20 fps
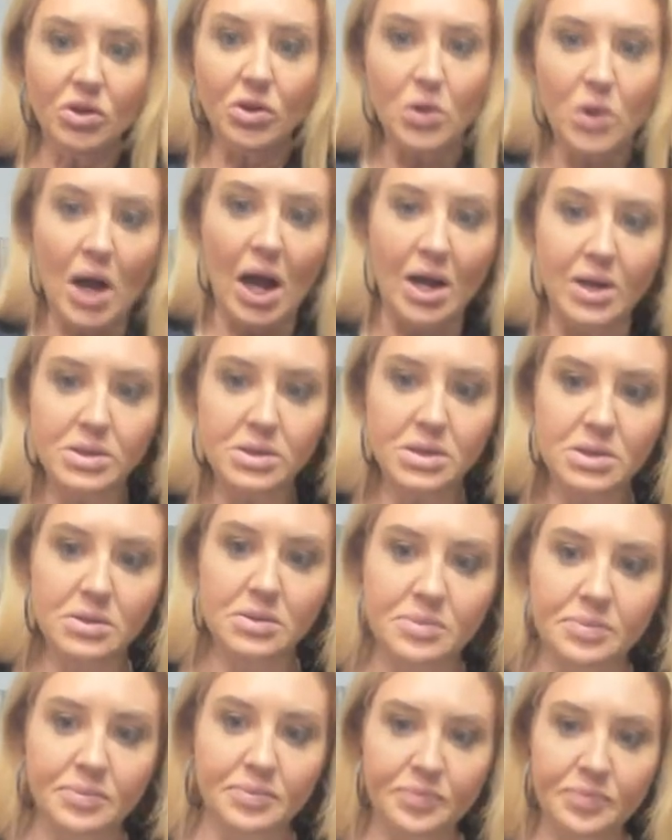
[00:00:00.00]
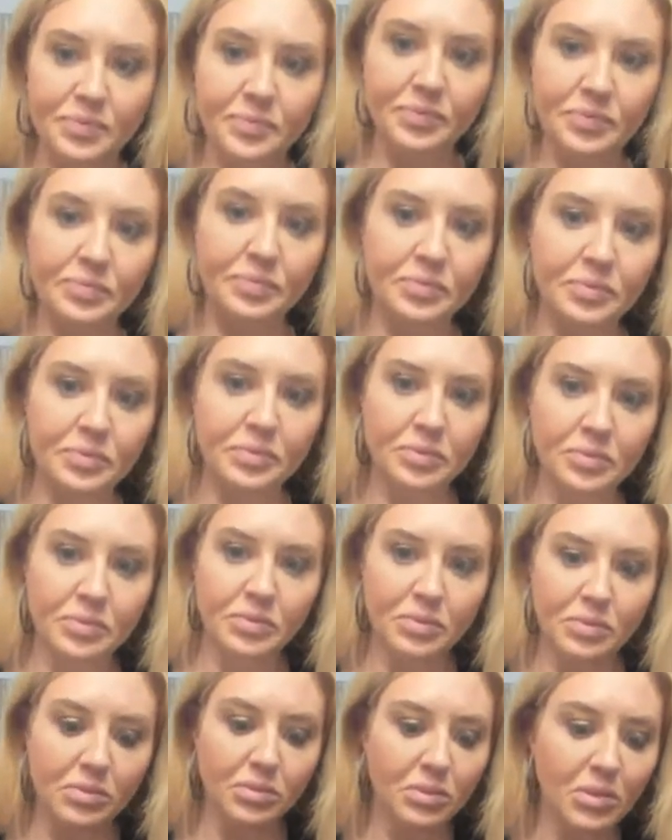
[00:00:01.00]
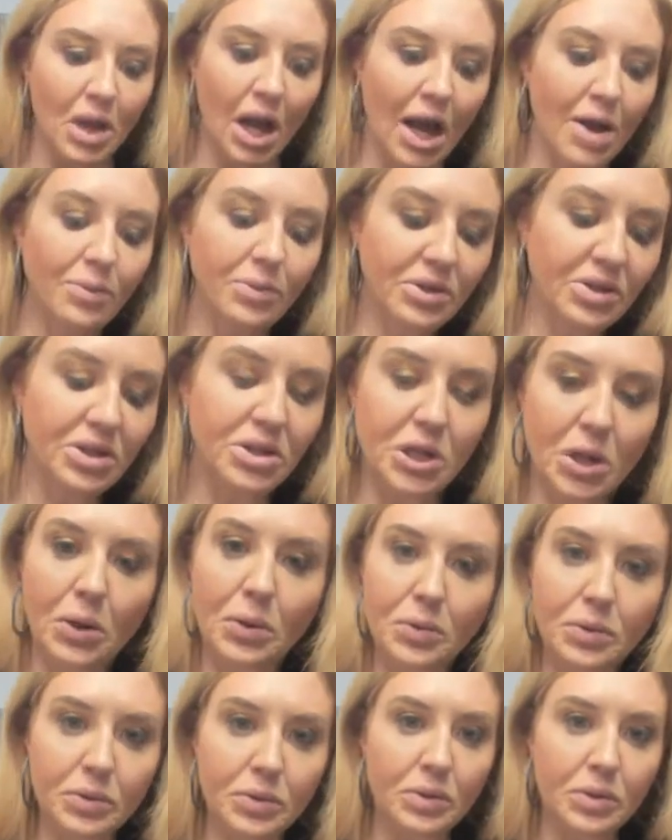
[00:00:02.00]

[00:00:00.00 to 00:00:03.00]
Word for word: you guys. I really don't.